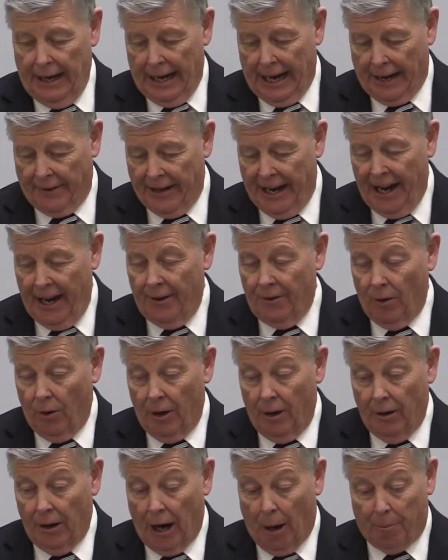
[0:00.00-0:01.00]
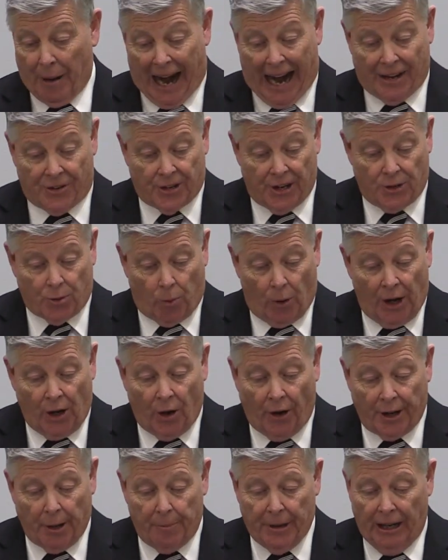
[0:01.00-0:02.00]
And then a passage we're
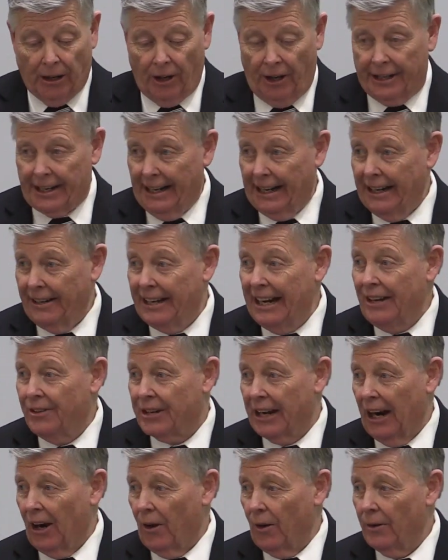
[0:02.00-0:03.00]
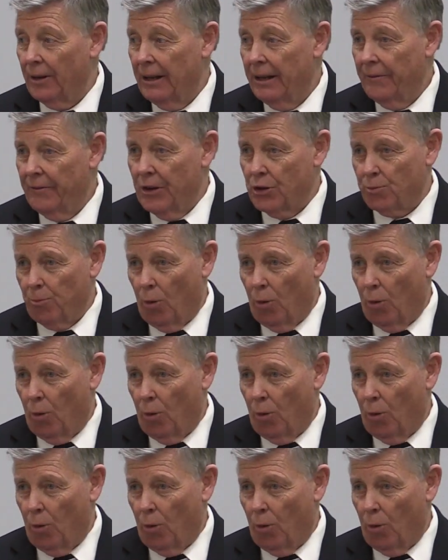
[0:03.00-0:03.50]
going to be looking in detail this